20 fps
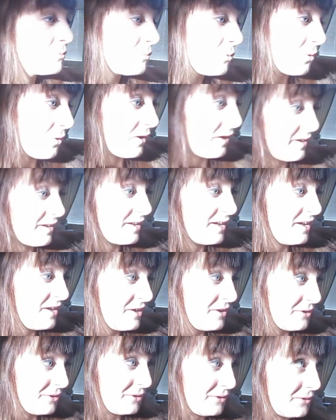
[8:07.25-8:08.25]
boy
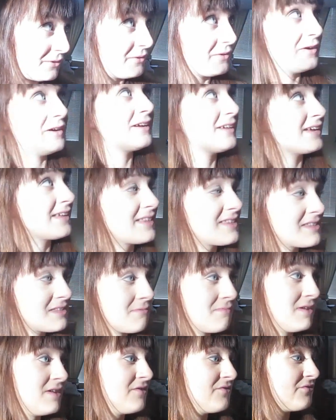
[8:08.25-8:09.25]
who gets to
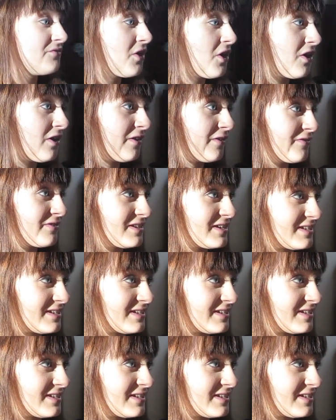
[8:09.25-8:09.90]
be involved,